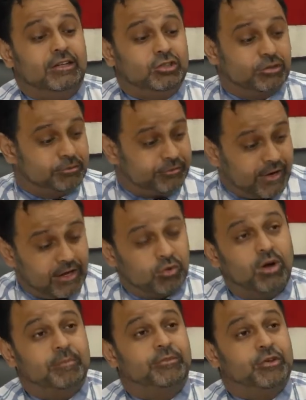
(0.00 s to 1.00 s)
to
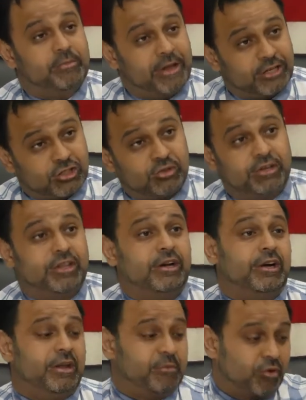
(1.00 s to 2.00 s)
follow up, to make sure
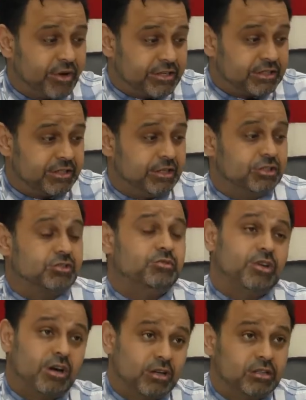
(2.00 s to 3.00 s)
their immigration
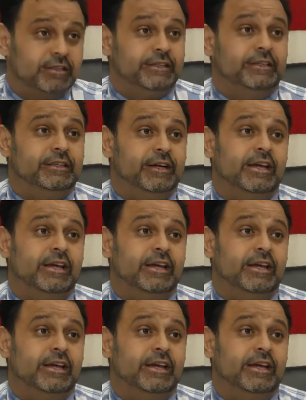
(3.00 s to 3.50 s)
issues are clear.